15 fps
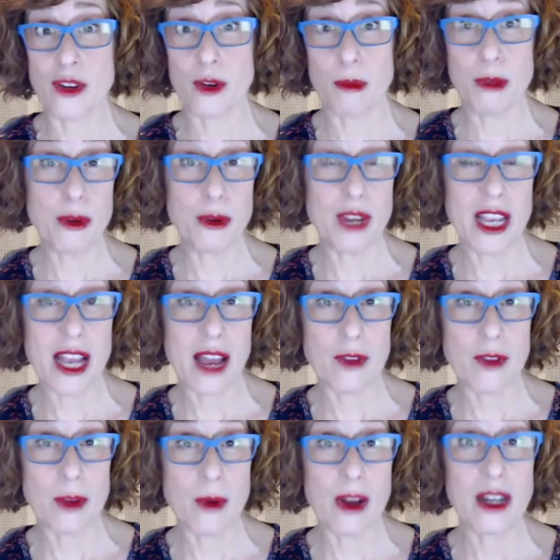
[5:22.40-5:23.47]
muting
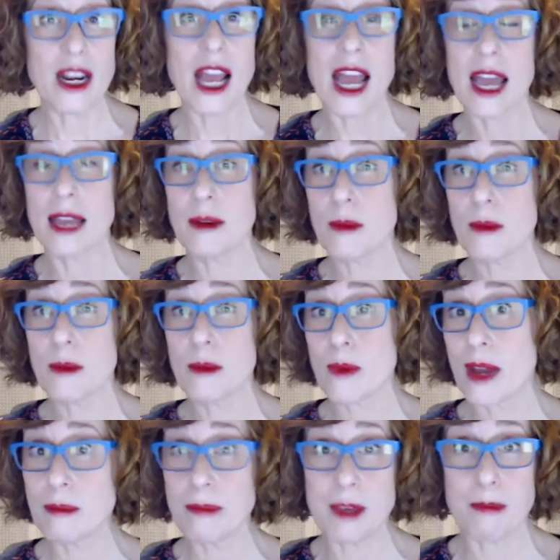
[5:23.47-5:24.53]
everyone and
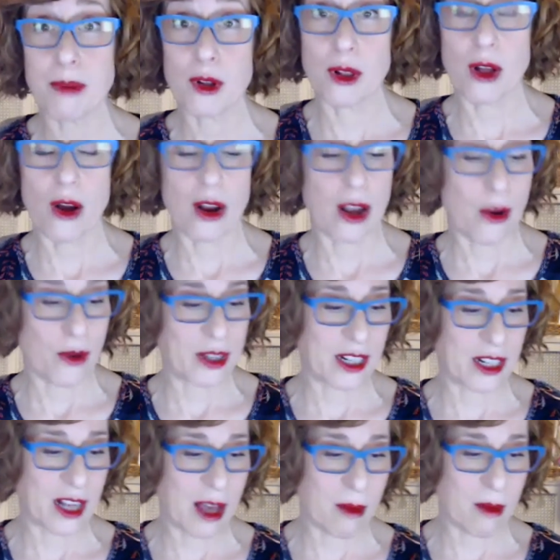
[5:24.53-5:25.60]
when people are going to
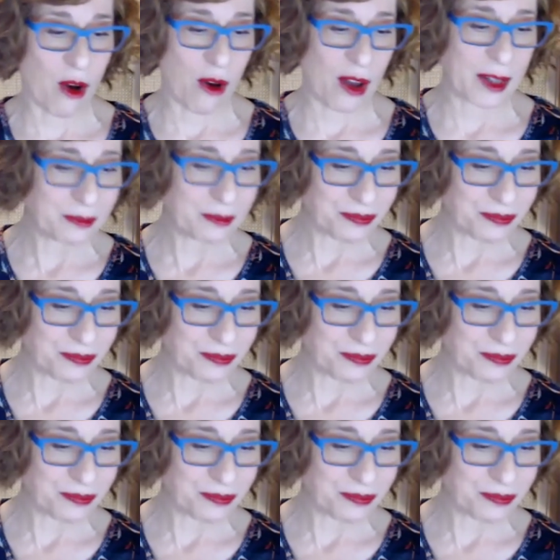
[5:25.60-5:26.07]
come on.